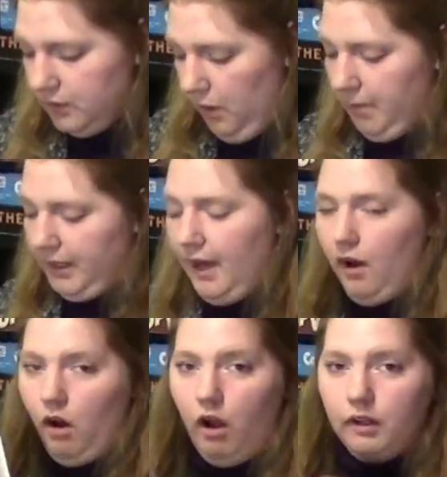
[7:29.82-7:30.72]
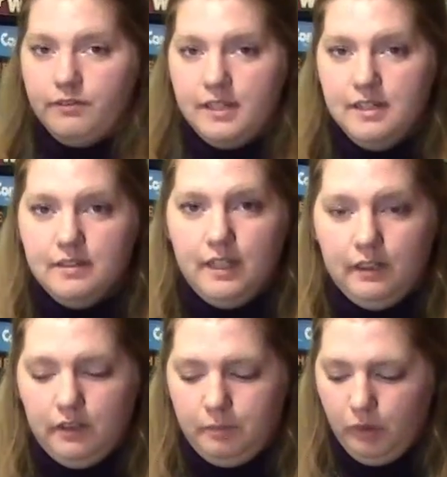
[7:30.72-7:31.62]
But I got all of these
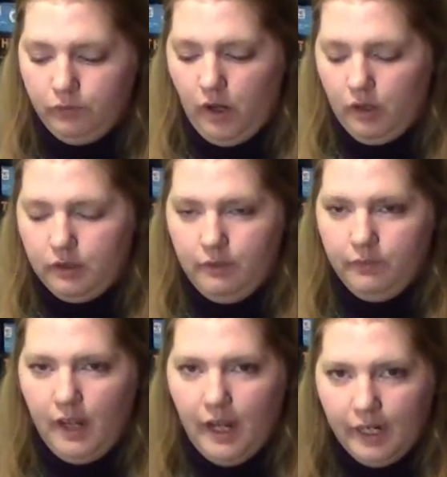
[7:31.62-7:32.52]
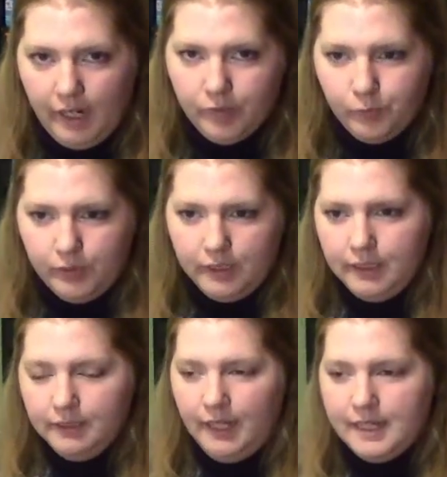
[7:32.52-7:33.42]
in this beautiful hardcover, and I
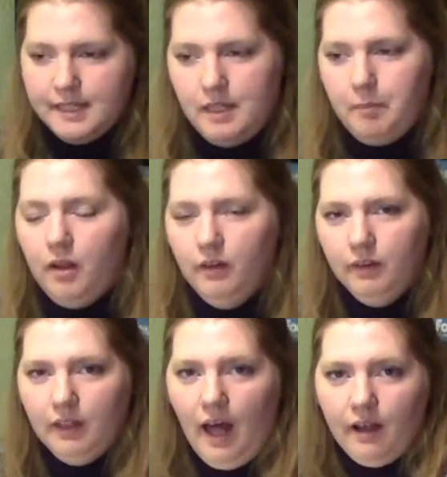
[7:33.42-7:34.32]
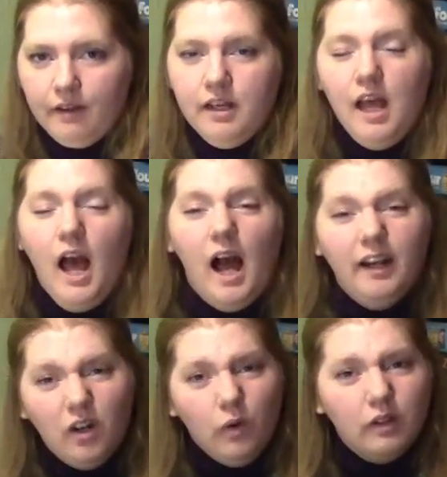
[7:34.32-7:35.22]
really like them a lot. And
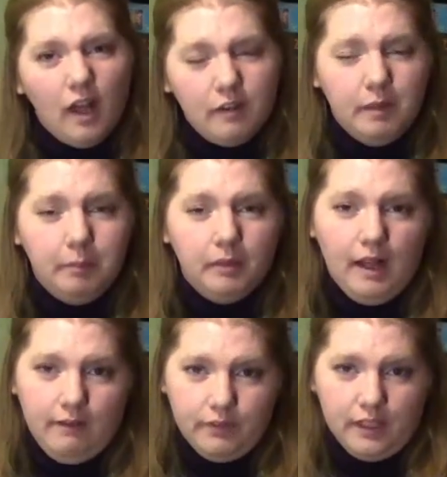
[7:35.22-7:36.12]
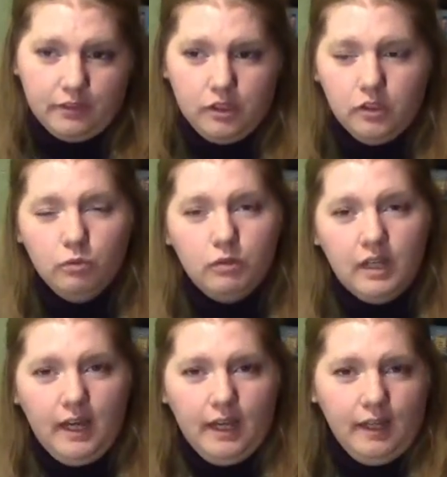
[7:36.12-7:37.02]
I know a lot of people have, like, the
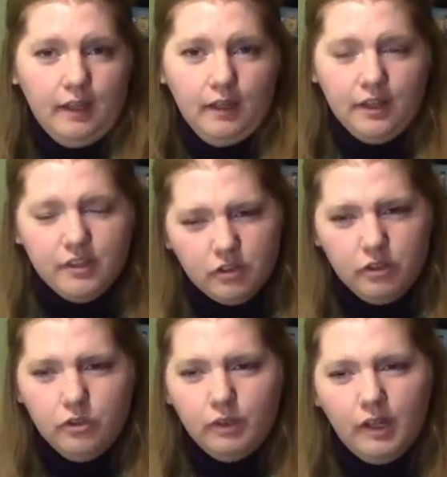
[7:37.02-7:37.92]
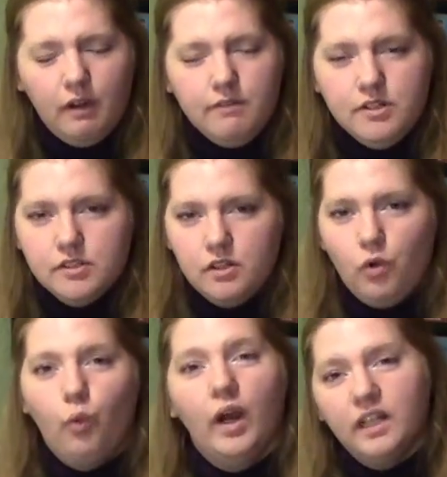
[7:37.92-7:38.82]
UK, I think they're UK covers. They're
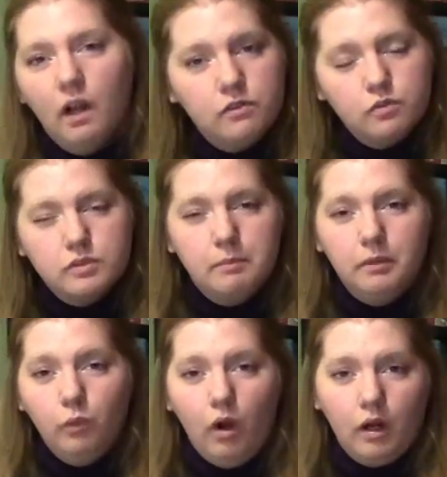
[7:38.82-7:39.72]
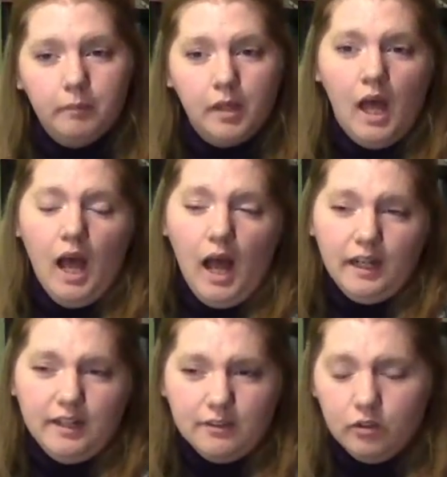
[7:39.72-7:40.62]
the white covers with the blue on them. And
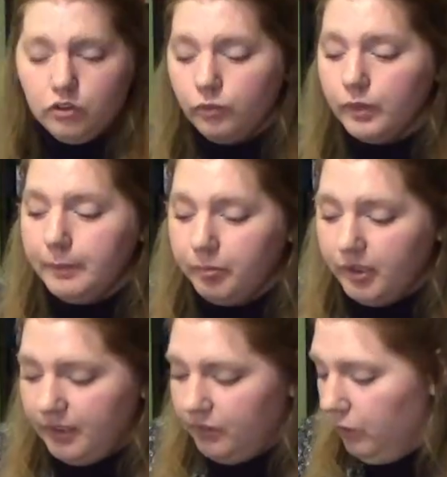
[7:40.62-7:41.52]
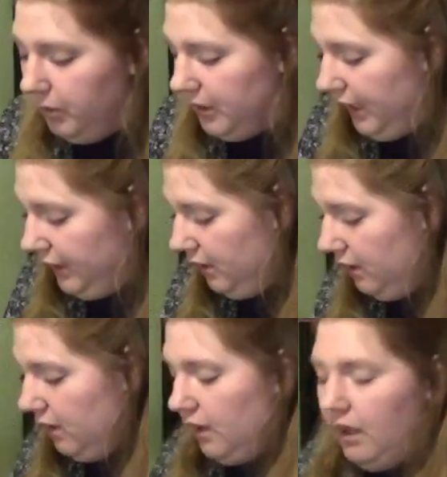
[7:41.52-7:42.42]
I think those are really pretty, too. But, like,
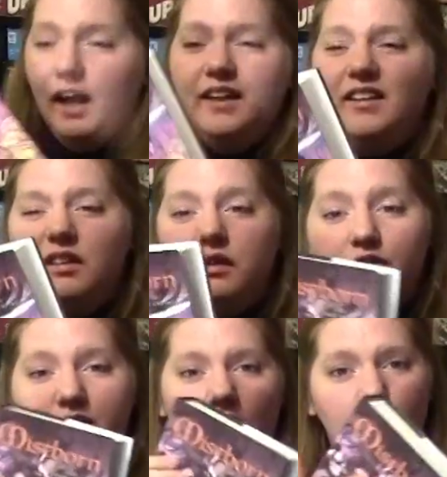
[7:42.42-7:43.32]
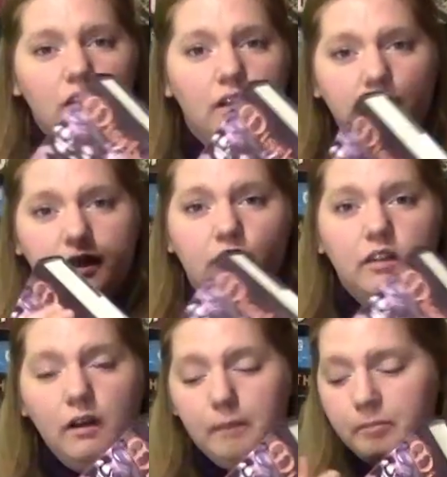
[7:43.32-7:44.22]
I just love the art on these.
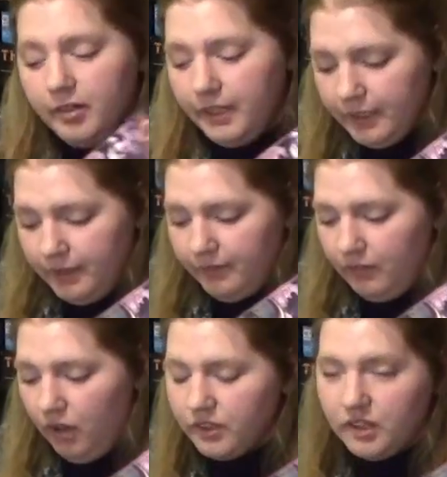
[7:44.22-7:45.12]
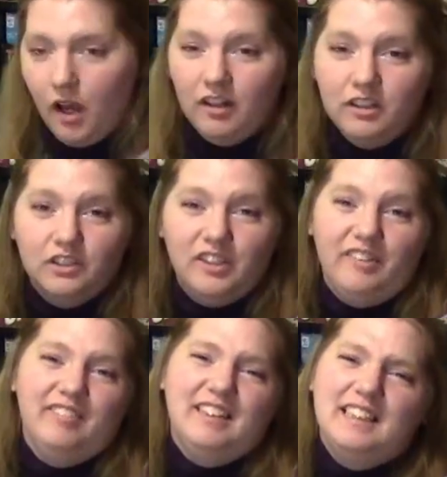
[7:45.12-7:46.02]
Look how pretty it is, and all the colors.
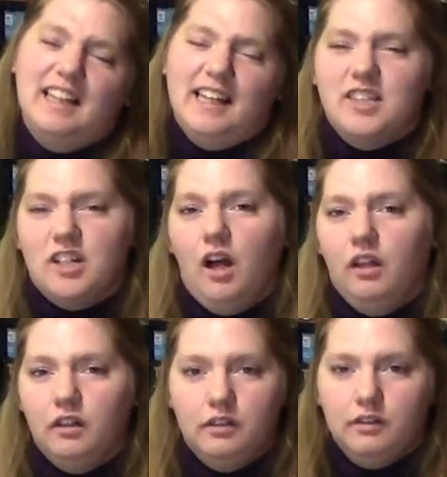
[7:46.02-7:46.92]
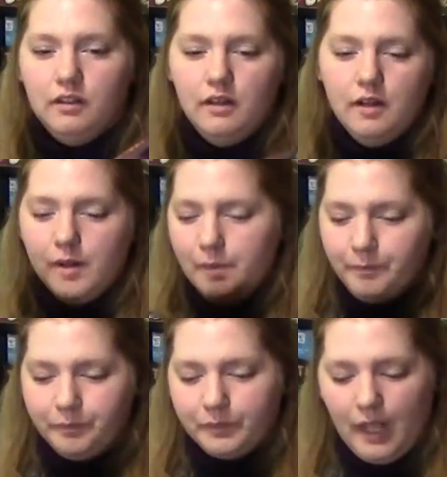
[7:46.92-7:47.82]
I really like the colors.
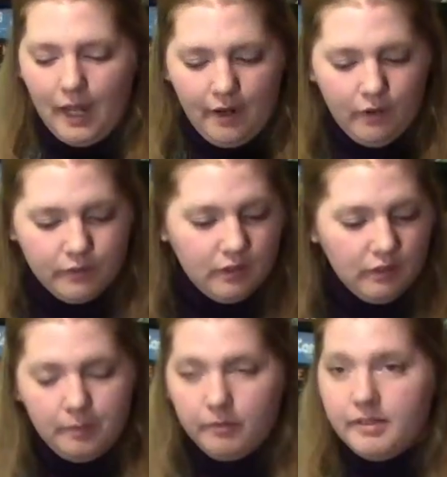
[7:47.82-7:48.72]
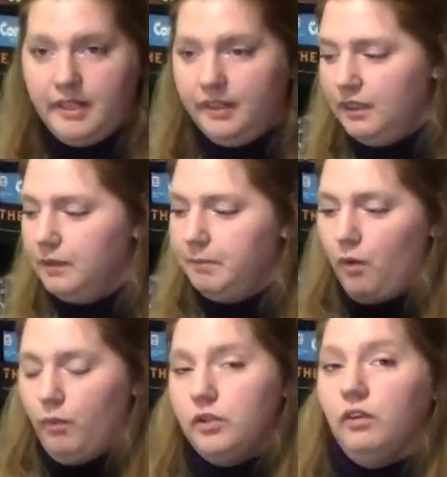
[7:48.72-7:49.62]
And I know it's a little bit ridiculous,
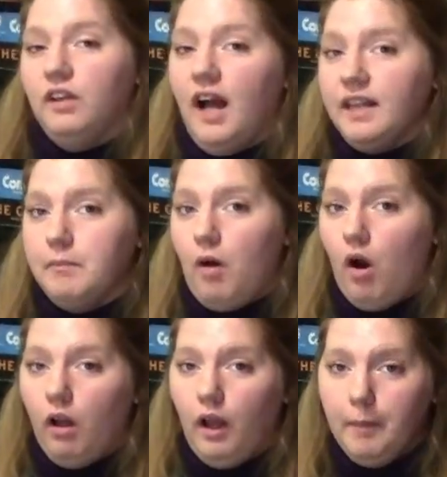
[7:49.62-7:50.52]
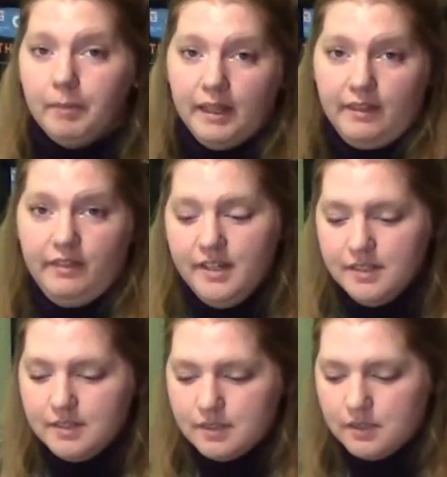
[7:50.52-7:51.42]
but when you line them all up like
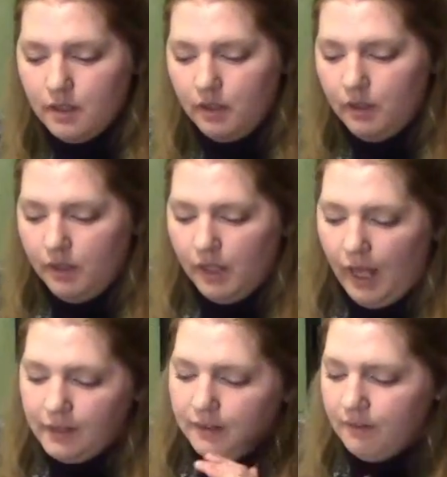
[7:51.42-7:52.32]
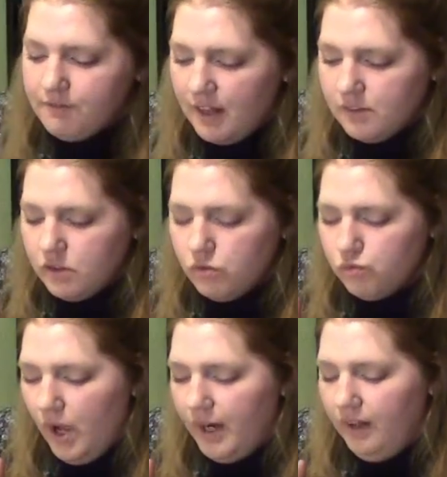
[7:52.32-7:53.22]
this, I love that
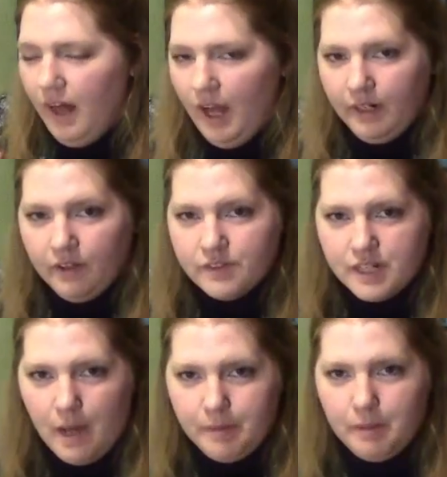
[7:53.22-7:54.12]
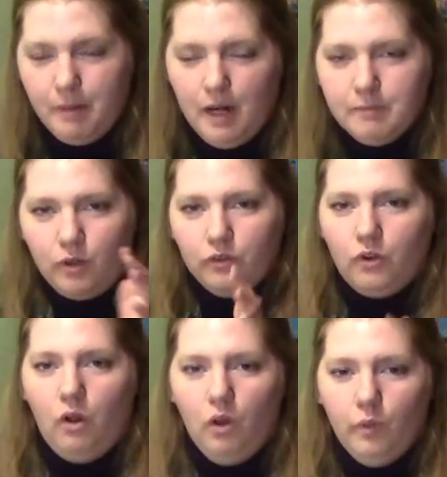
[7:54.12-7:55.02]
little red line on the top and the bottom that goes
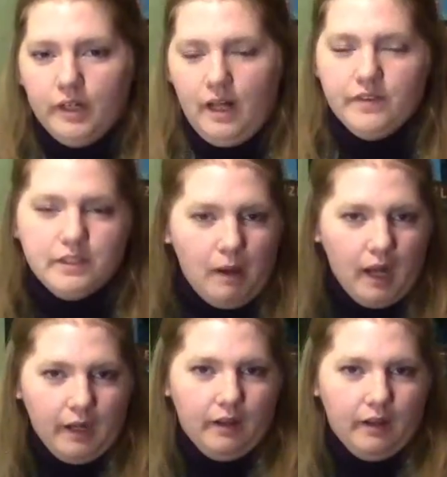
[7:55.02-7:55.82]
all the way down the spine.